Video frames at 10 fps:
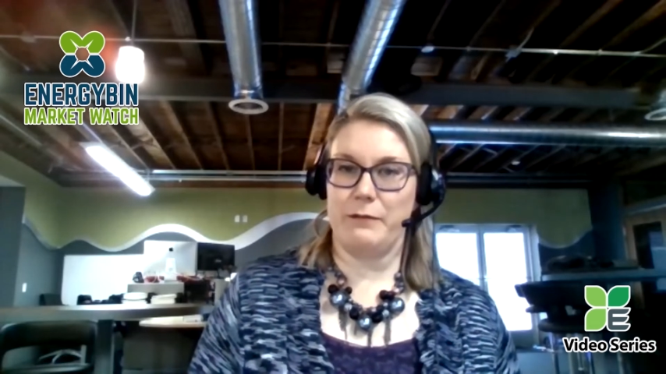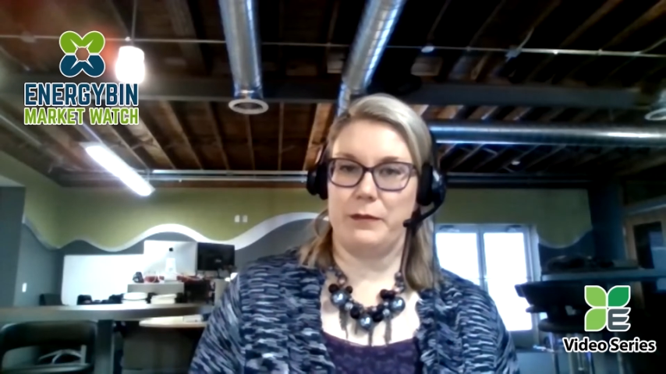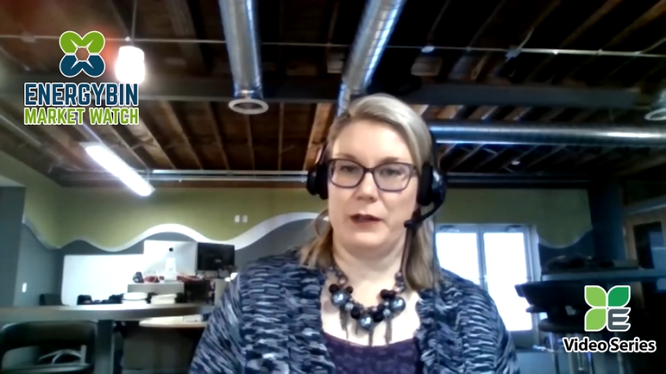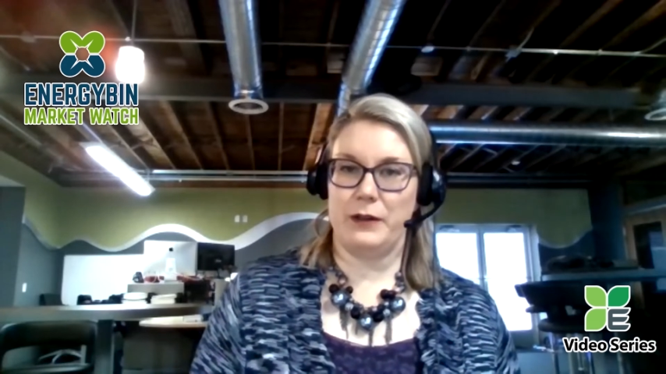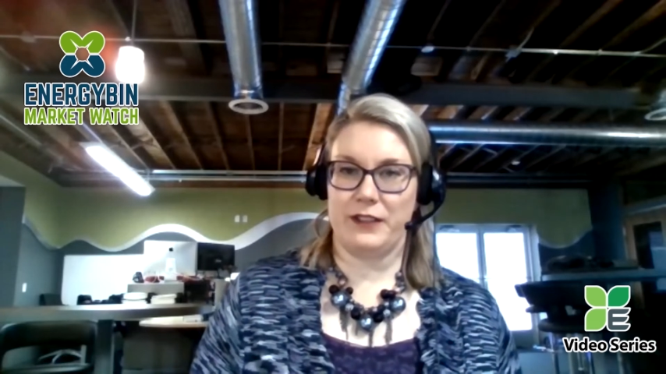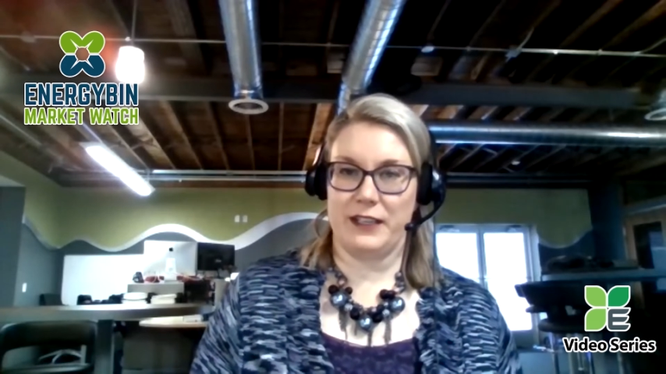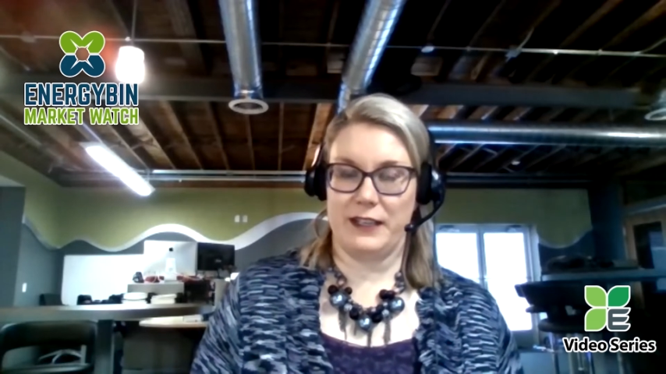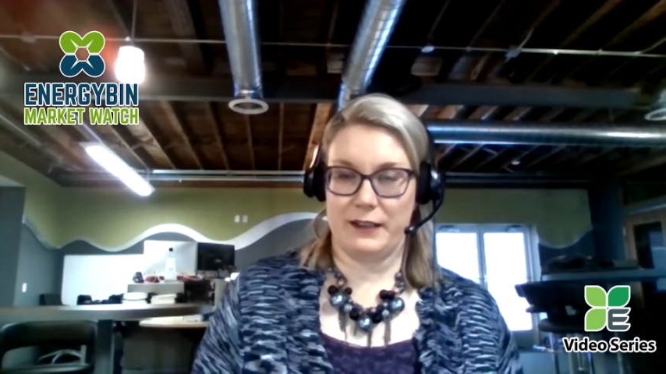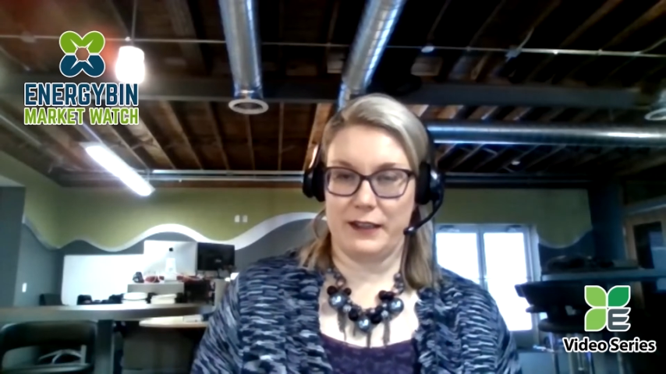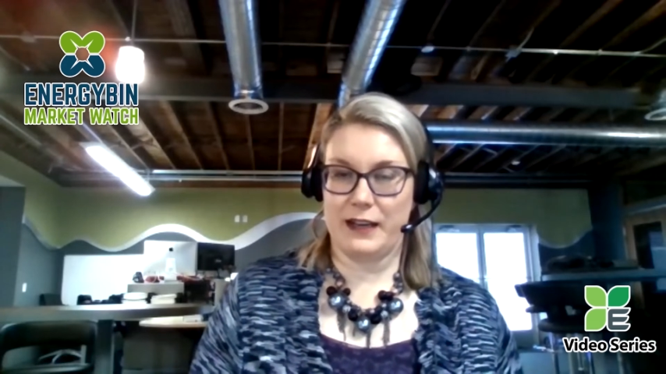both
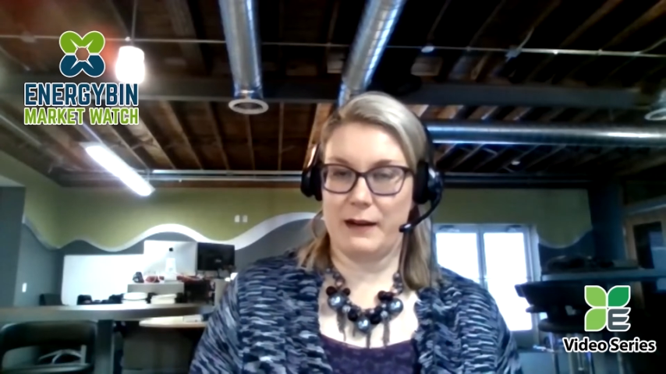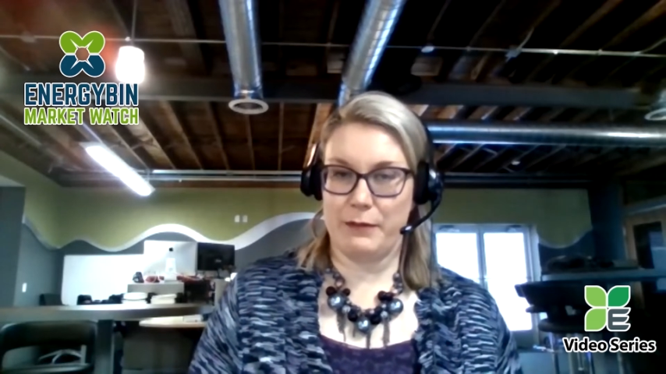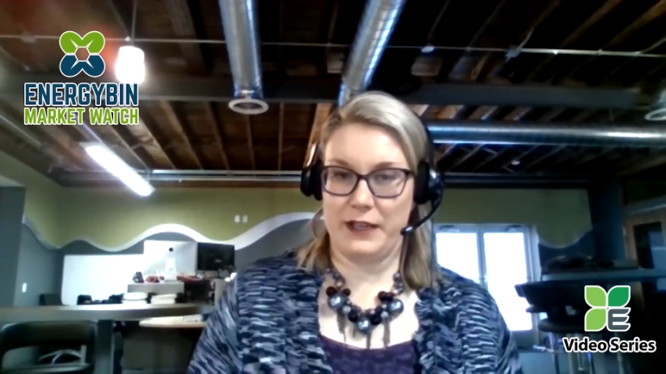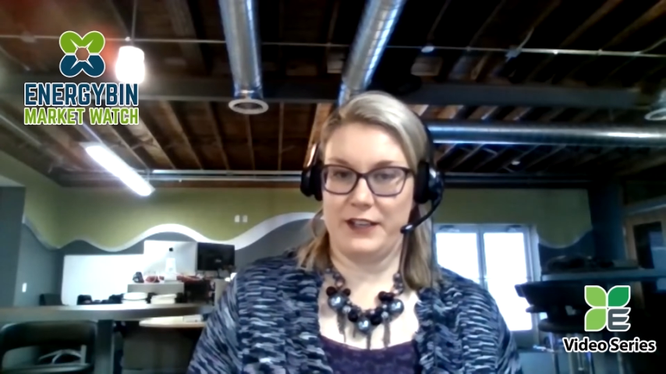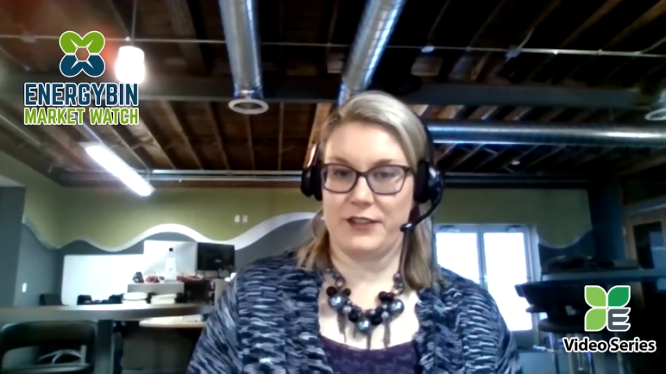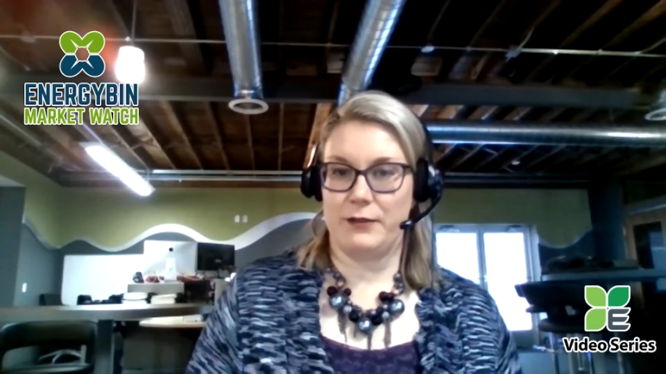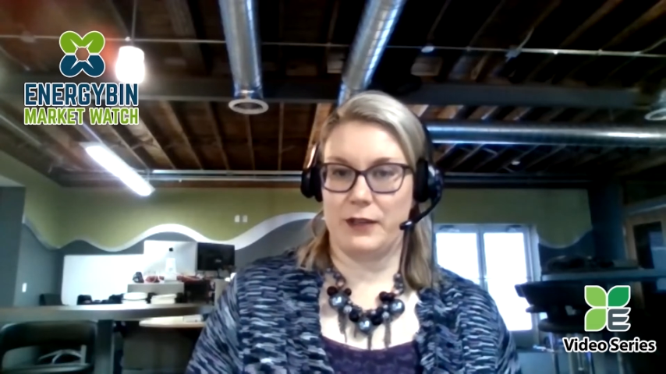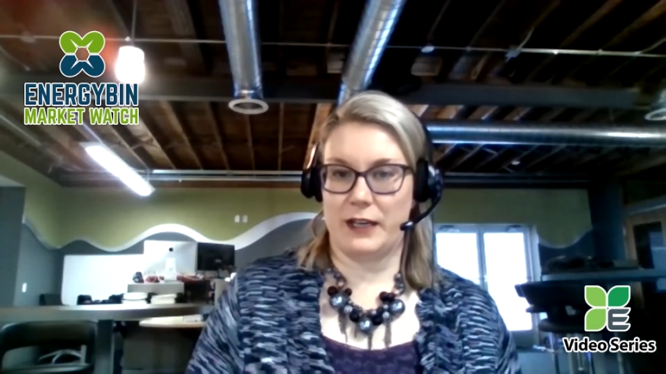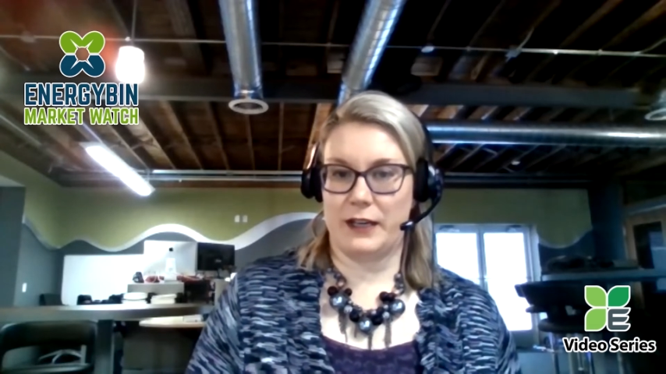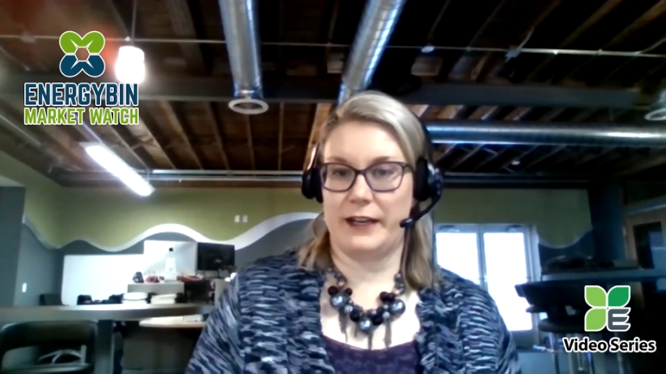companies who
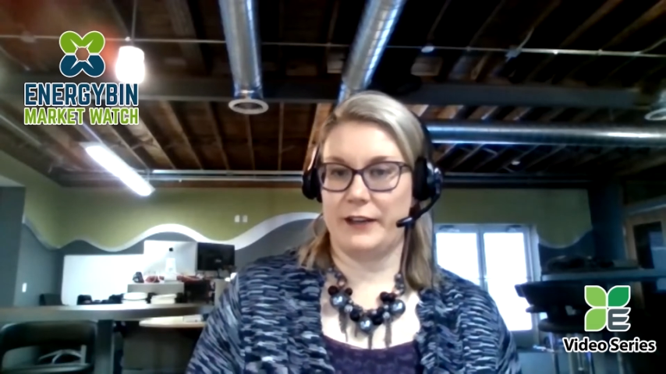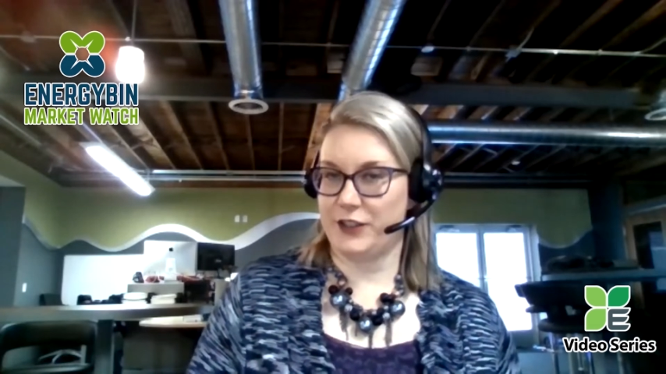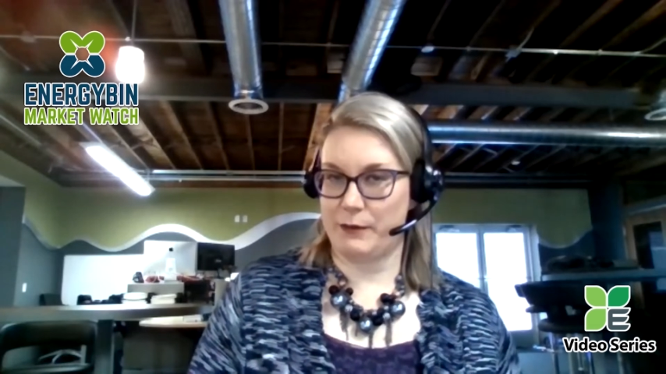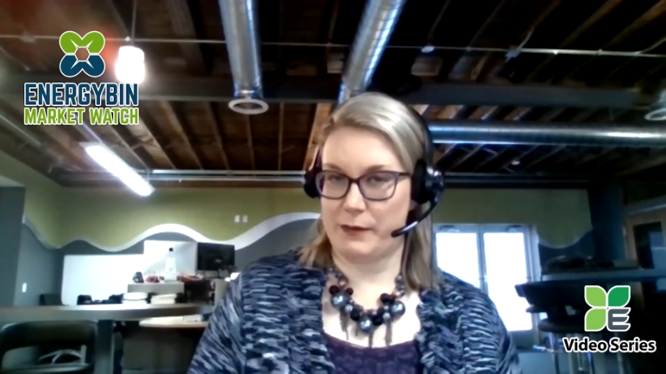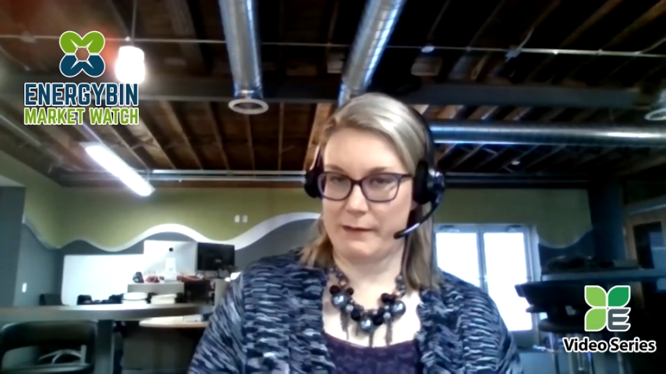are EnergyBin